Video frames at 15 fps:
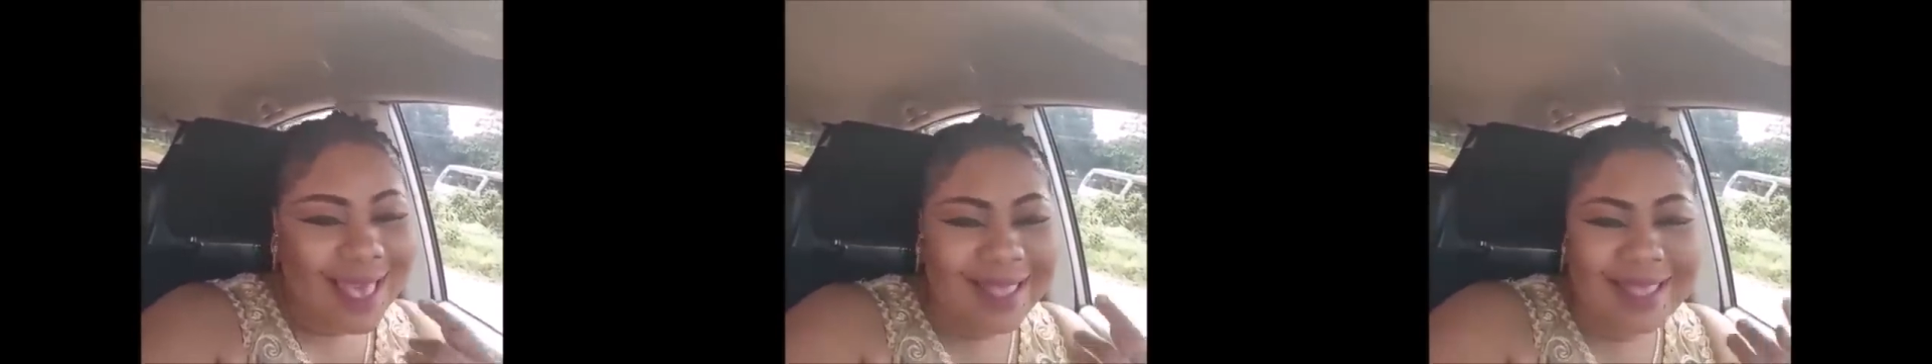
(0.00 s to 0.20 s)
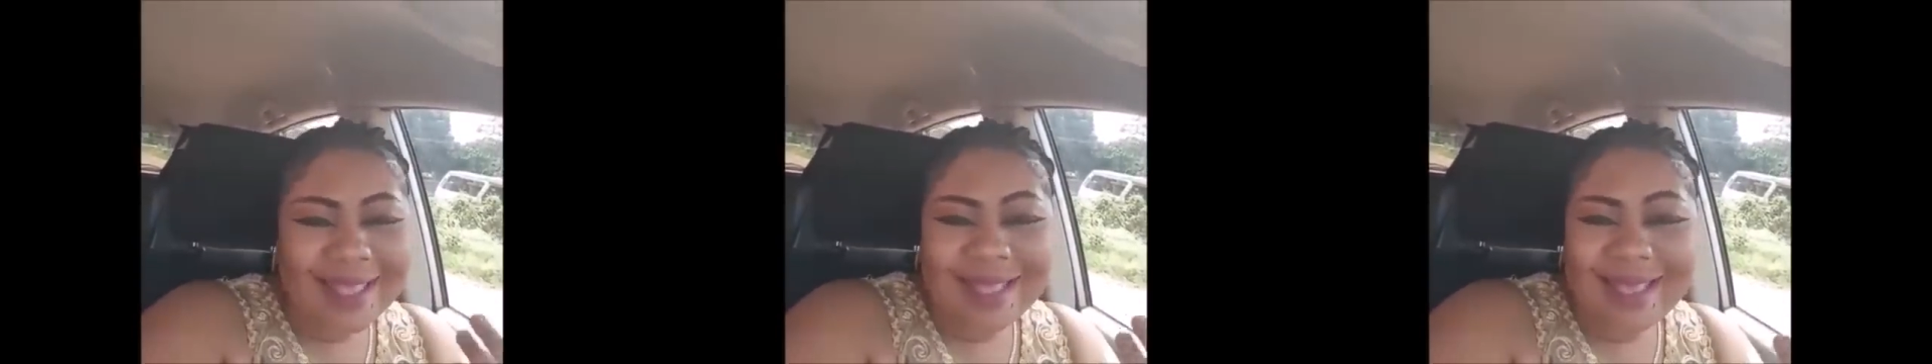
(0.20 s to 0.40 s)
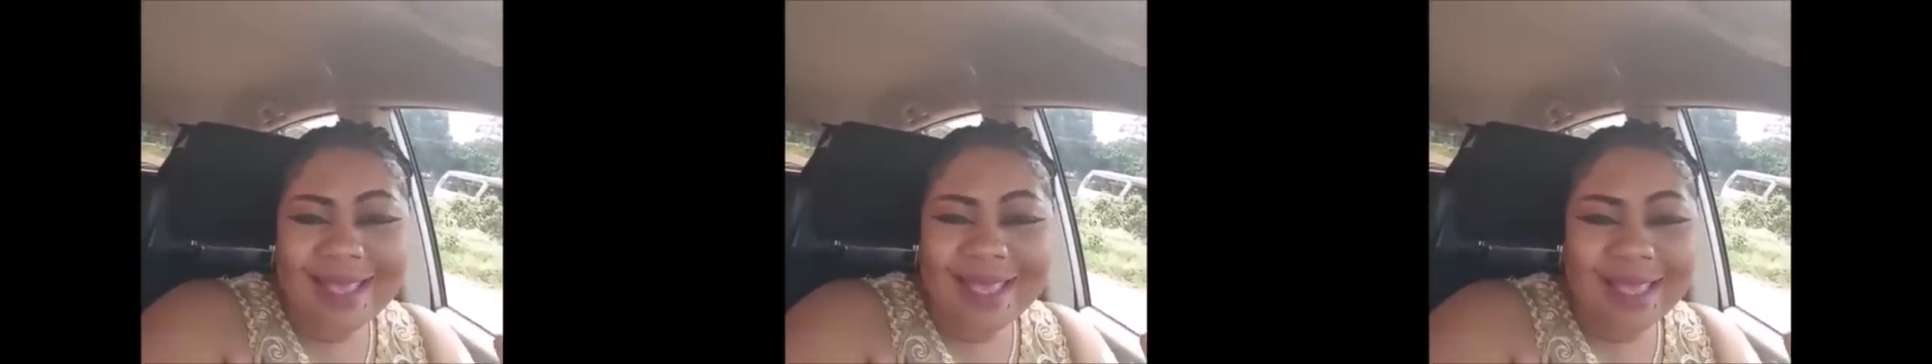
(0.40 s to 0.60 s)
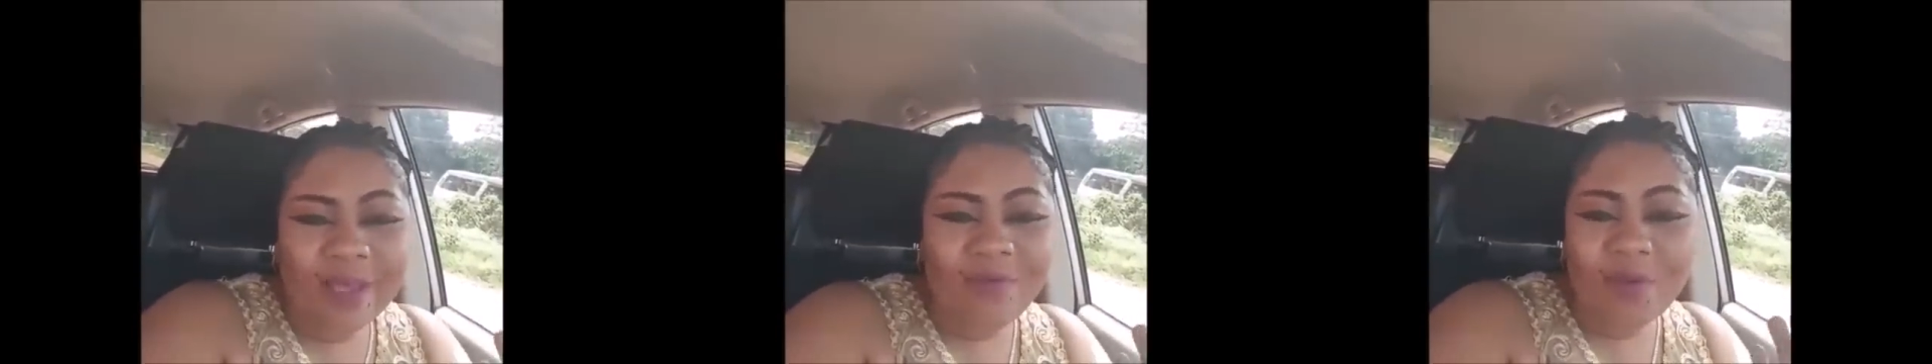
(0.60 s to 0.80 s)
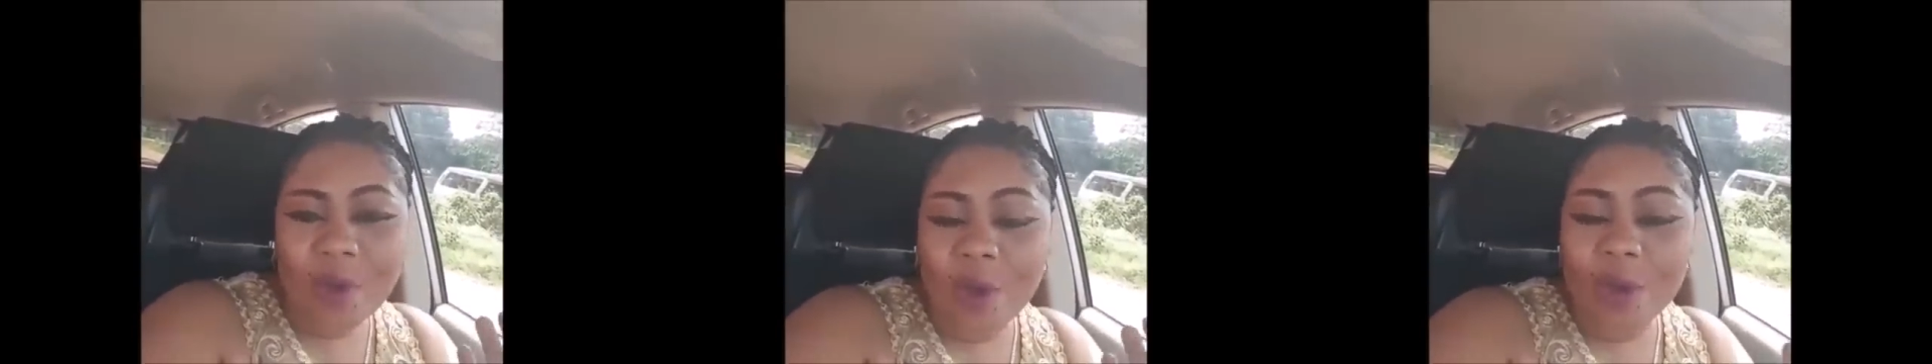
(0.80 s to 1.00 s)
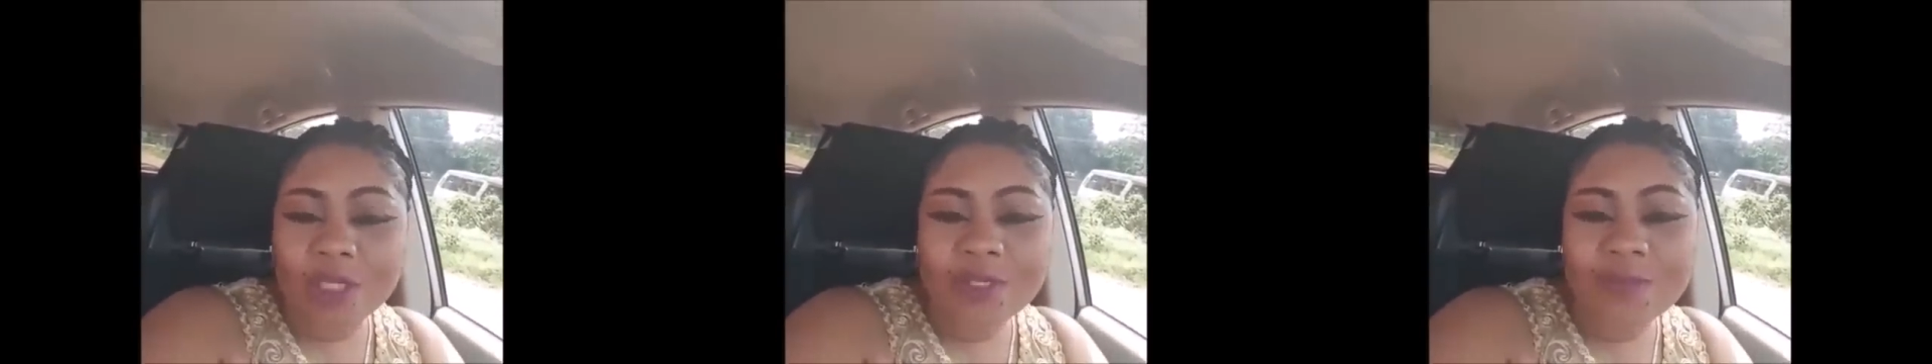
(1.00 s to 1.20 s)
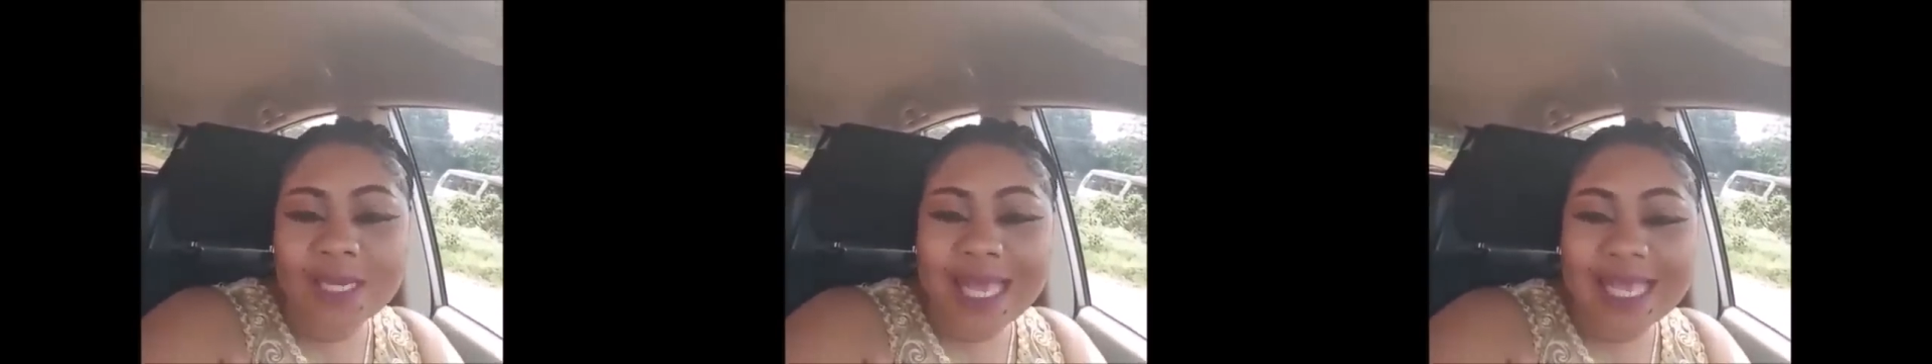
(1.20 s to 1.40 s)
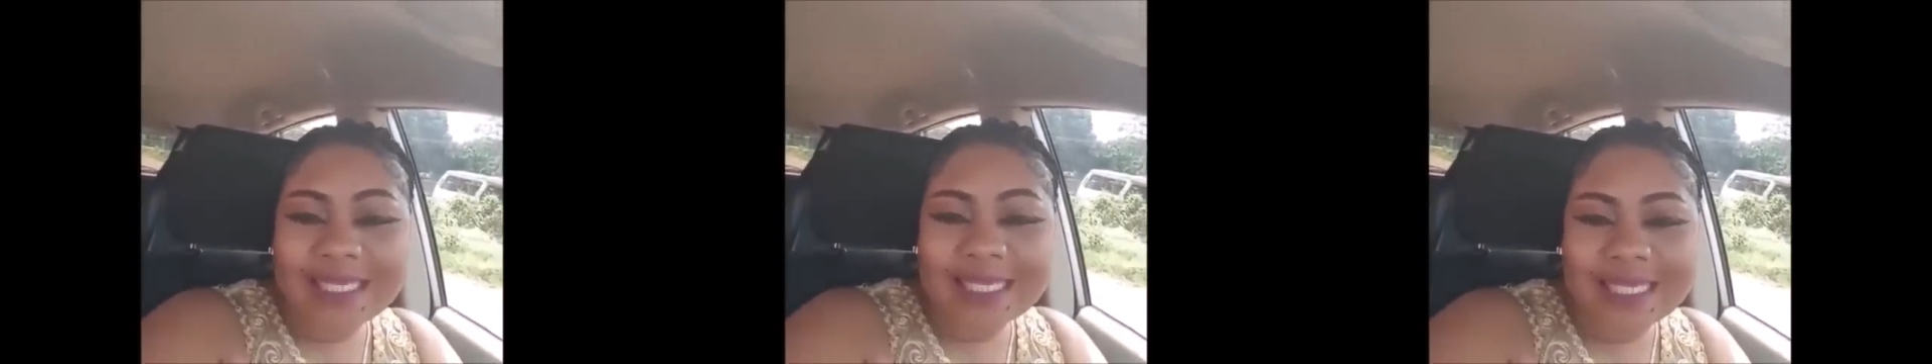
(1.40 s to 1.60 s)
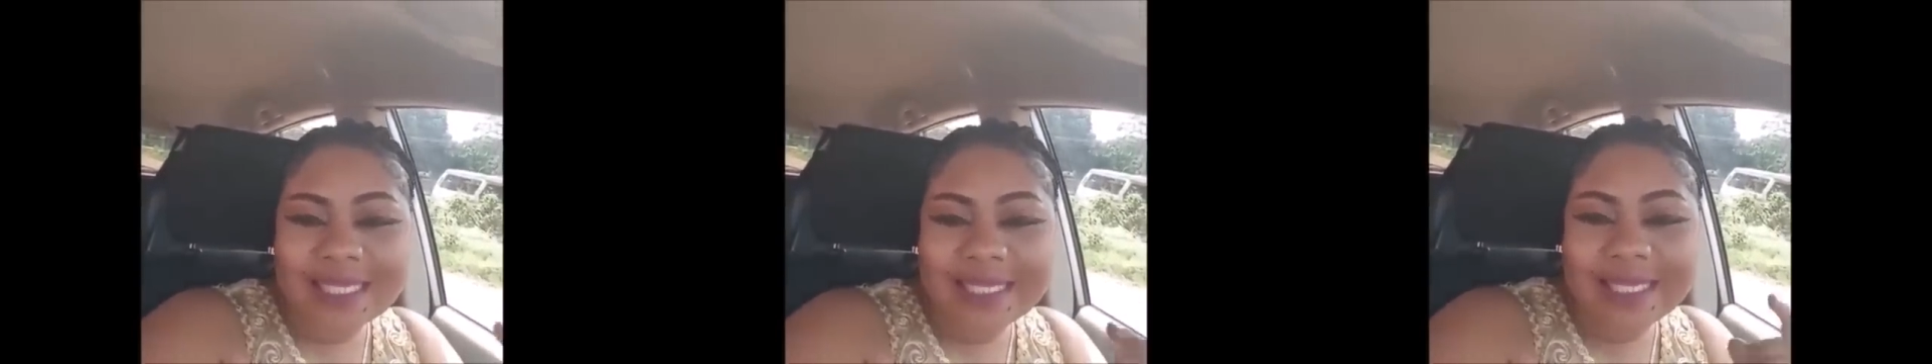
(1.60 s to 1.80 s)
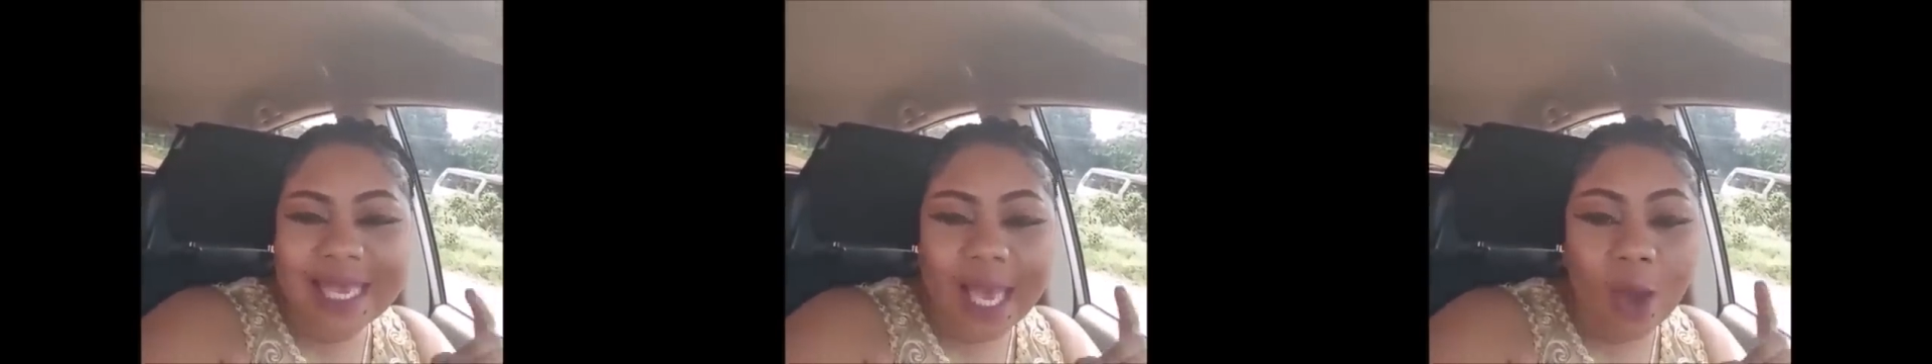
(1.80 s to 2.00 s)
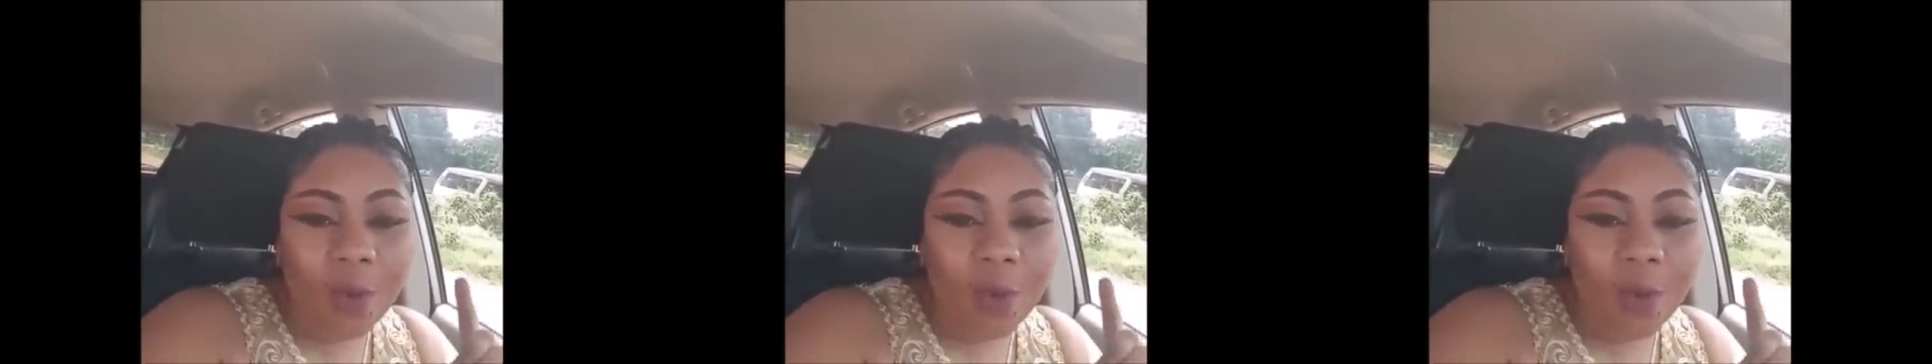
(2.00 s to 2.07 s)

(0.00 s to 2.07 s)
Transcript: If you're a gospel artist,